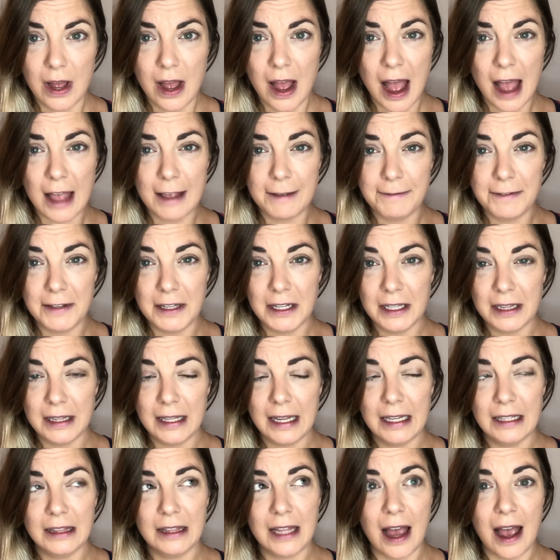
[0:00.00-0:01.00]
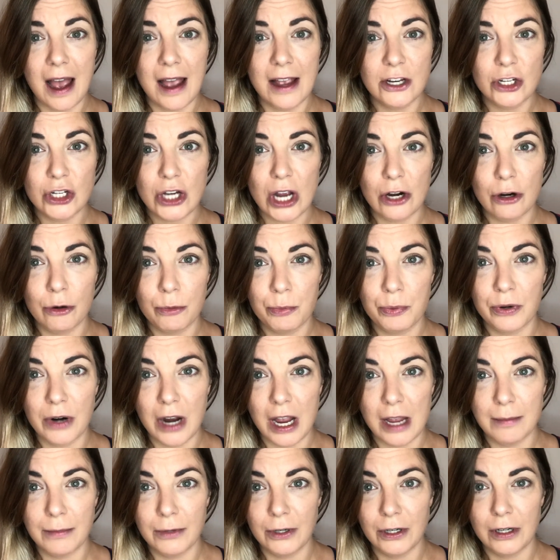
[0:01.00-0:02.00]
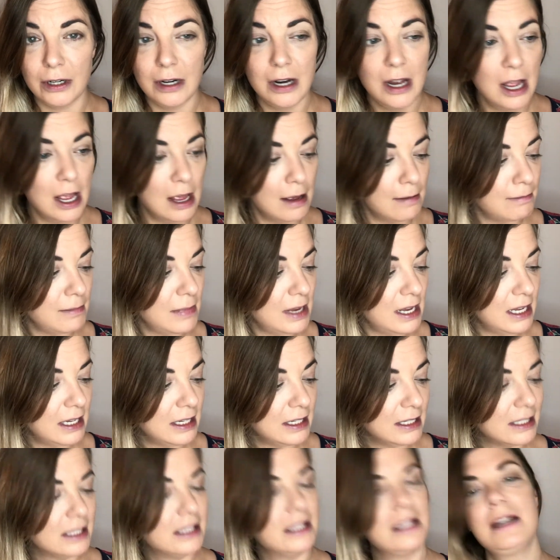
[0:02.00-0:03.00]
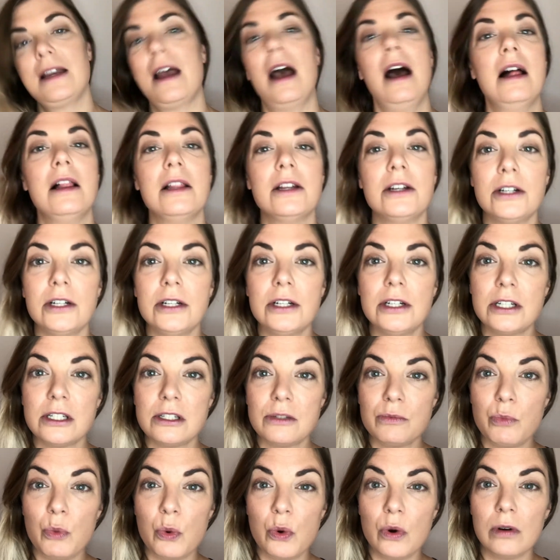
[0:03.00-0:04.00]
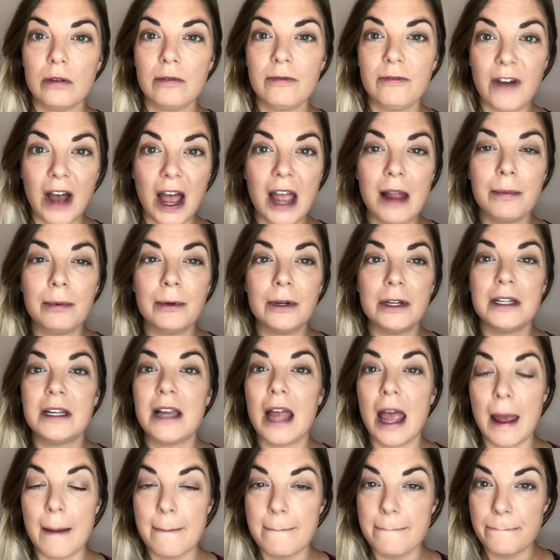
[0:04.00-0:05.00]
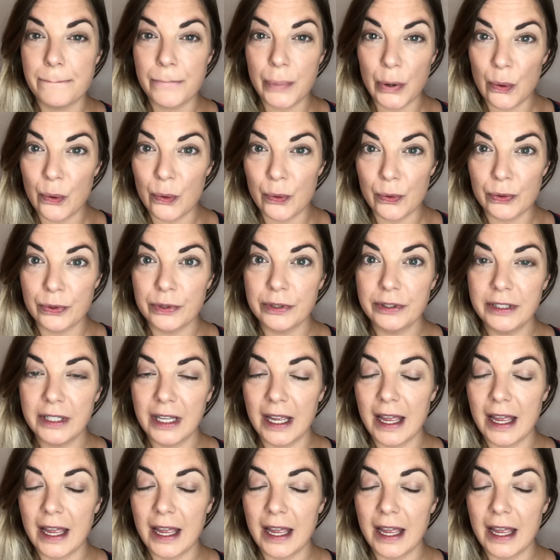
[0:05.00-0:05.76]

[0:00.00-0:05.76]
I feel like the eyeshadow primer makes the colors more vibrant and bold.